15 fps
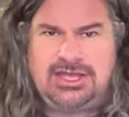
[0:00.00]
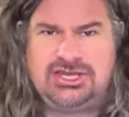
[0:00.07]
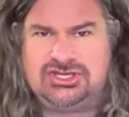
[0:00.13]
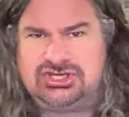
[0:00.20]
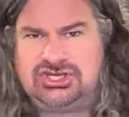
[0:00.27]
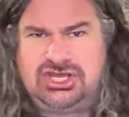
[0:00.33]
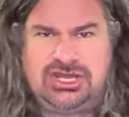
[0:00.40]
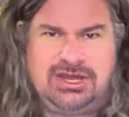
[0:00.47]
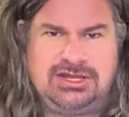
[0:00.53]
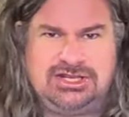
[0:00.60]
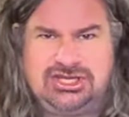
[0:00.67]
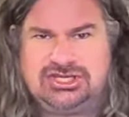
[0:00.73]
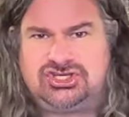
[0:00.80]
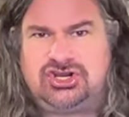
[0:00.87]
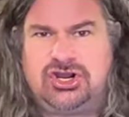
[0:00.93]
You, you,
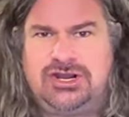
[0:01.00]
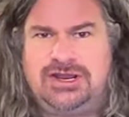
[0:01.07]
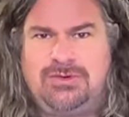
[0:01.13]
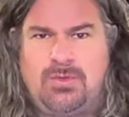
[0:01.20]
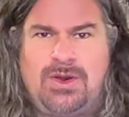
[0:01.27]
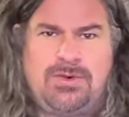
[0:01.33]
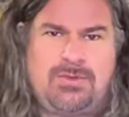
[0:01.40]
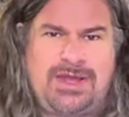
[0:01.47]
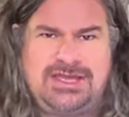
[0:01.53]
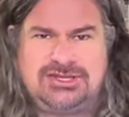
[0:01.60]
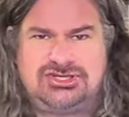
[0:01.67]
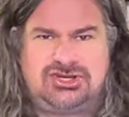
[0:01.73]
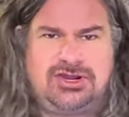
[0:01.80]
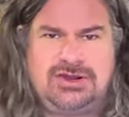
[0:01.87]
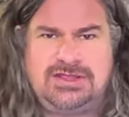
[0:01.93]
you turn it one way,
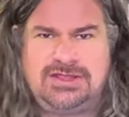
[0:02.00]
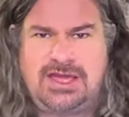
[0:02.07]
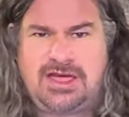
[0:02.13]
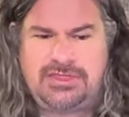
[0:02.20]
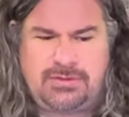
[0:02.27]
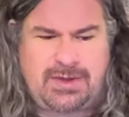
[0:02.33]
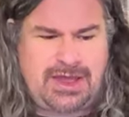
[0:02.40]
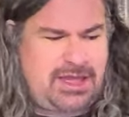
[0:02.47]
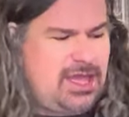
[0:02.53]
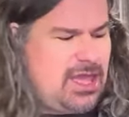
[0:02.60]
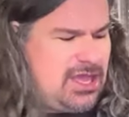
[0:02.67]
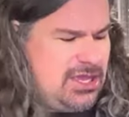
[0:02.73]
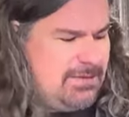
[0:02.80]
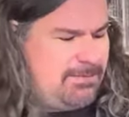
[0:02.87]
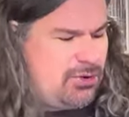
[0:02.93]
you turn it the other way,
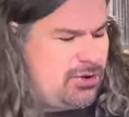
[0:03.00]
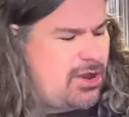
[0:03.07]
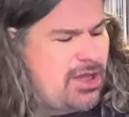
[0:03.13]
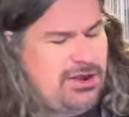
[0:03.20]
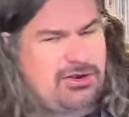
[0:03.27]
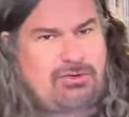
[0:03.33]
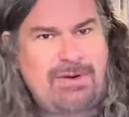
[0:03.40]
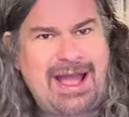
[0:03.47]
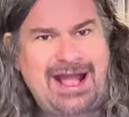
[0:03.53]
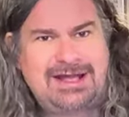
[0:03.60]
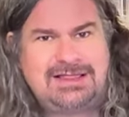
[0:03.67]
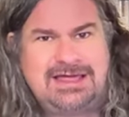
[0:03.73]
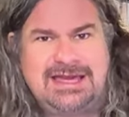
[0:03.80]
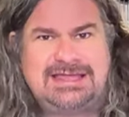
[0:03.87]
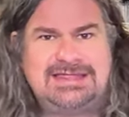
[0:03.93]
you put it on a
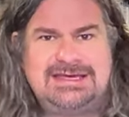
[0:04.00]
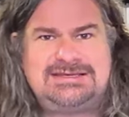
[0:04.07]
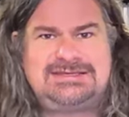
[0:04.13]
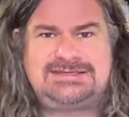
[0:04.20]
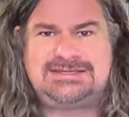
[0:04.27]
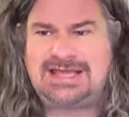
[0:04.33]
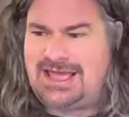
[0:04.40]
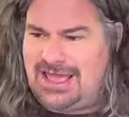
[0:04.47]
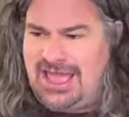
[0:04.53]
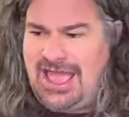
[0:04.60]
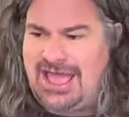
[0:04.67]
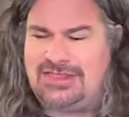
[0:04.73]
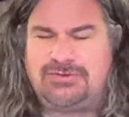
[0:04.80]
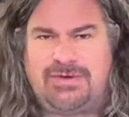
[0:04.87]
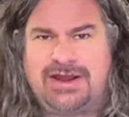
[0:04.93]
rack like this,
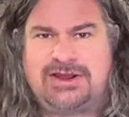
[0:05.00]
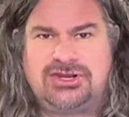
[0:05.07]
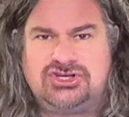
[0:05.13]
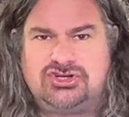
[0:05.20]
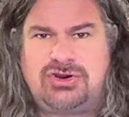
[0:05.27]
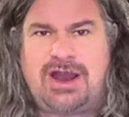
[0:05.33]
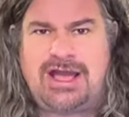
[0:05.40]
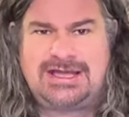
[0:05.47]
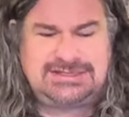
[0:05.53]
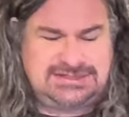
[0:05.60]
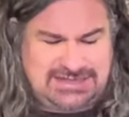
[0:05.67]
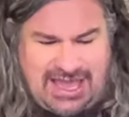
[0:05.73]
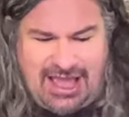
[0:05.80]
and the record dries.